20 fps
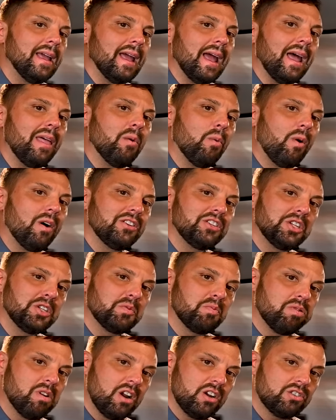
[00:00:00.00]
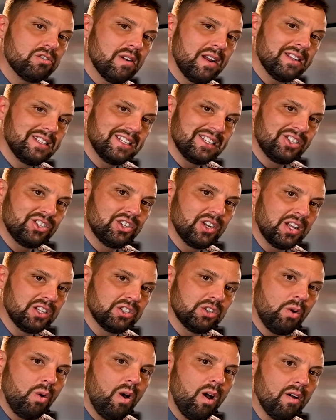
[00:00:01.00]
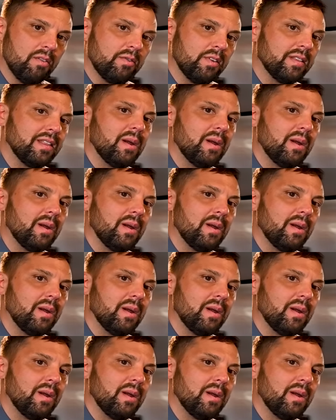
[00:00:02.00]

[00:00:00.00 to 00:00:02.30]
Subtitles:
And then once it's pressurized, it shuts off.